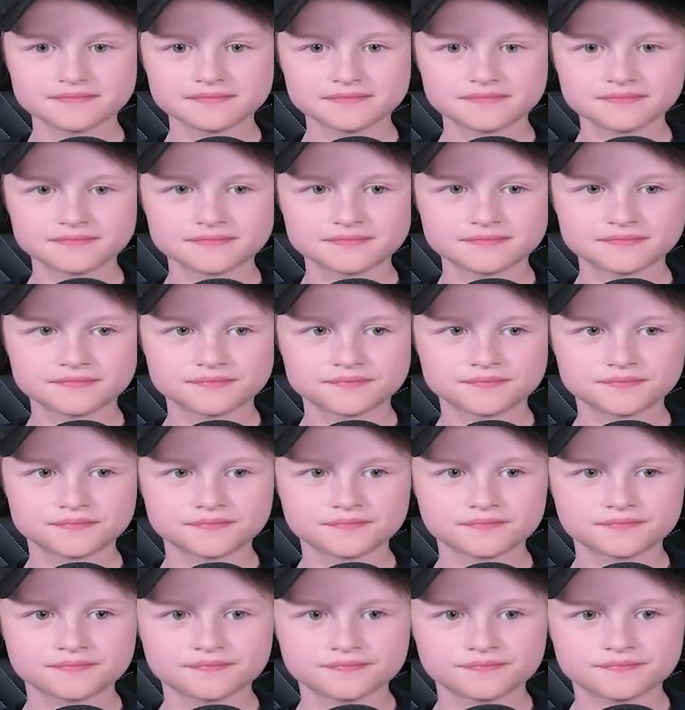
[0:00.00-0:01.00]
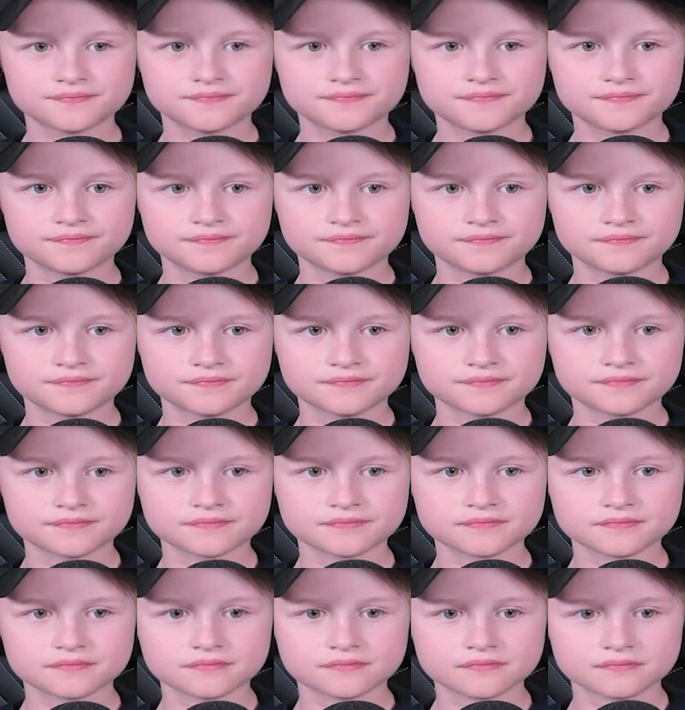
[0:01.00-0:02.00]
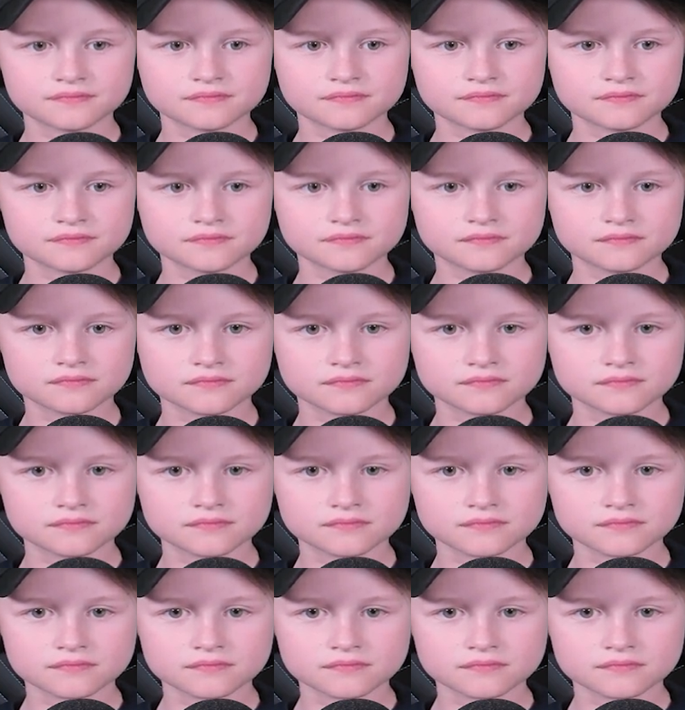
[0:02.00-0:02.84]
(not speaking)